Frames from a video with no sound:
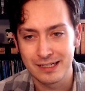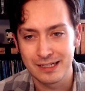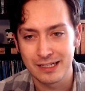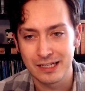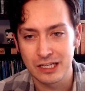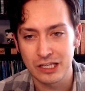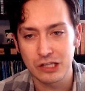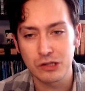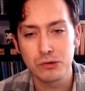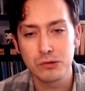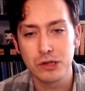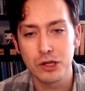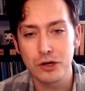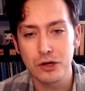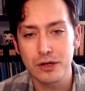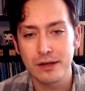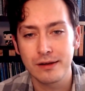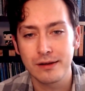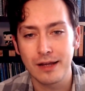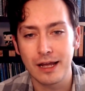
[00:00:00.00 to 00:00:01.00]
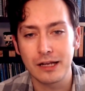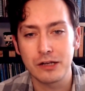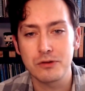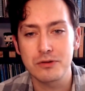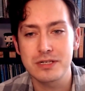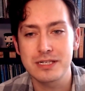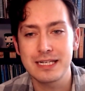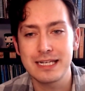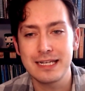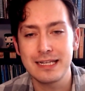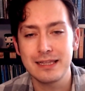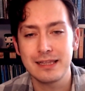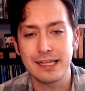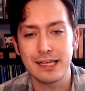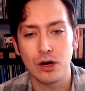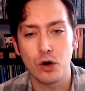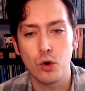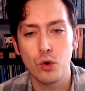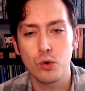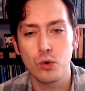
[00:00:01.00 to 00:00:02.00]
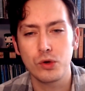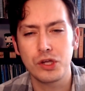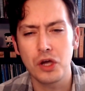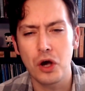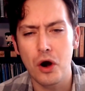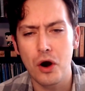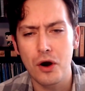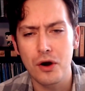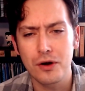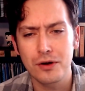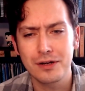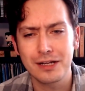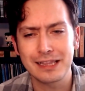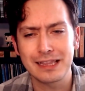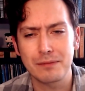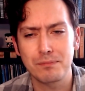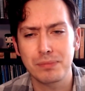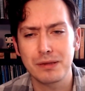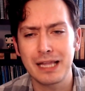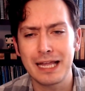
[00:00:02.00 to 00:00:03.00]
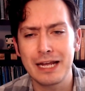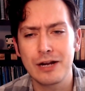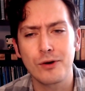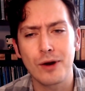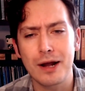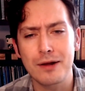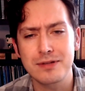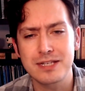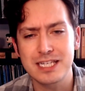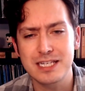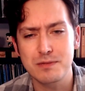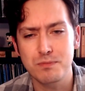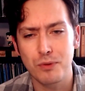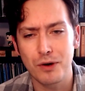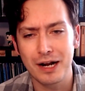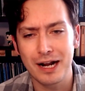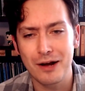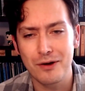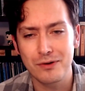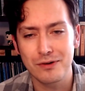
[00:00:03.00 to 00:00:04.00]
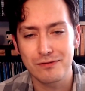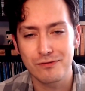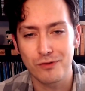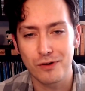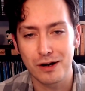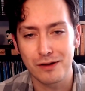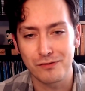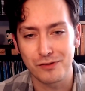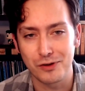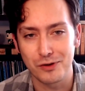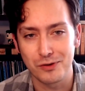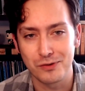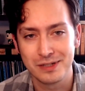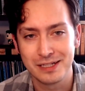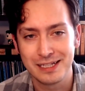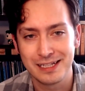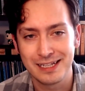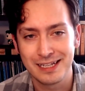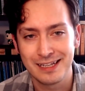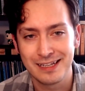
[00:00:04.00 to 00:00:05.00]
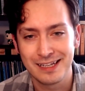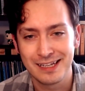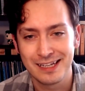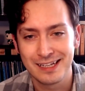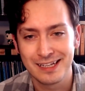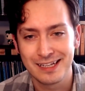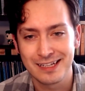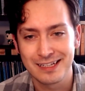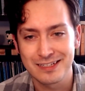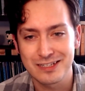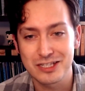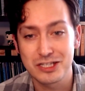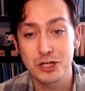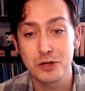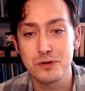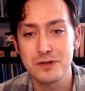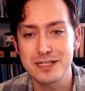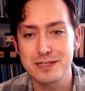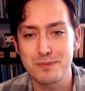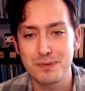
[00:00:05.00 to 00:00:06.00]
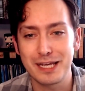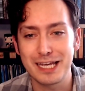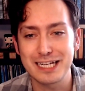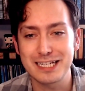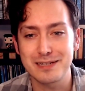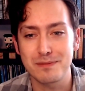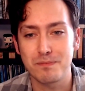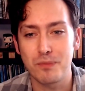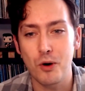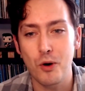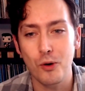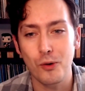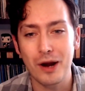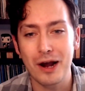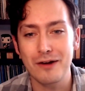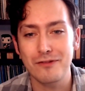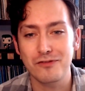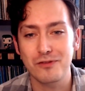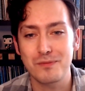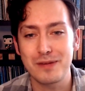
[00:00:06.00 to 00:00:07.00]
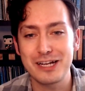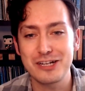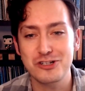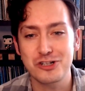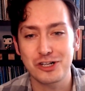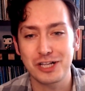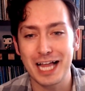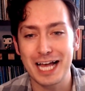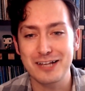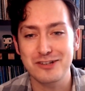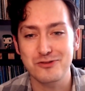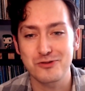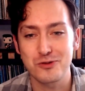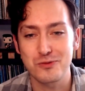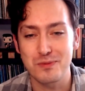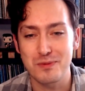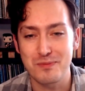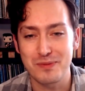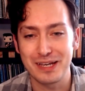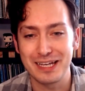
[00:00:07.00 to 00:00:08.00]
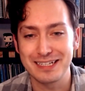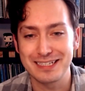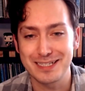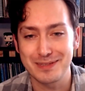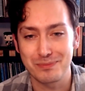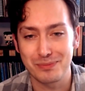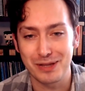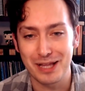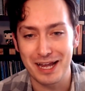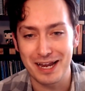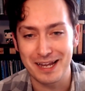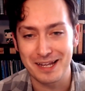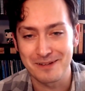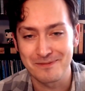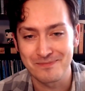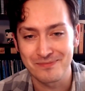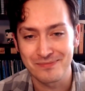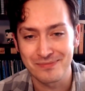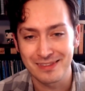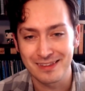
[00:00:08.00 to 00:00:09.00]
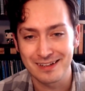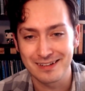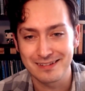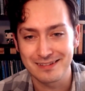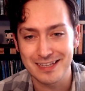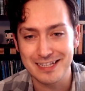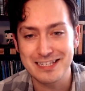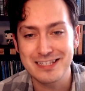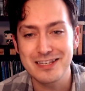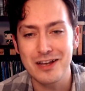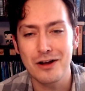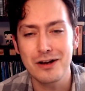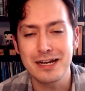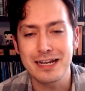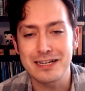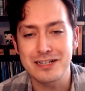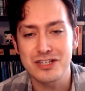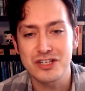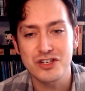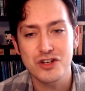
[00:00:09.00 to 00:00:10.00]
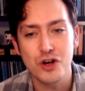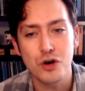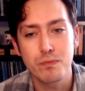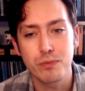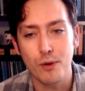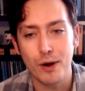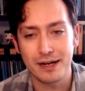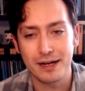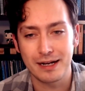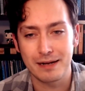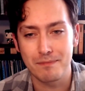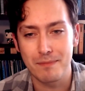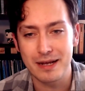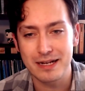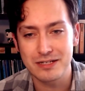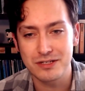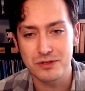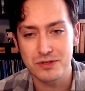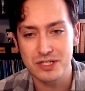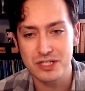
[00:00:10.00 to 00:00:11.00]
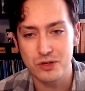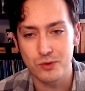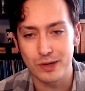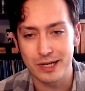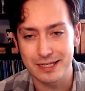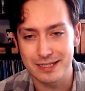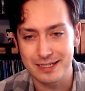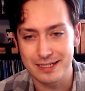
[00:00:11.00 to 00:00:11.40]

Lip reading: You look and you see the whole yard and the playground spread out in front of you. Students begin to pour out from each classroom and begin to play. The sun is so bright it makes you squint.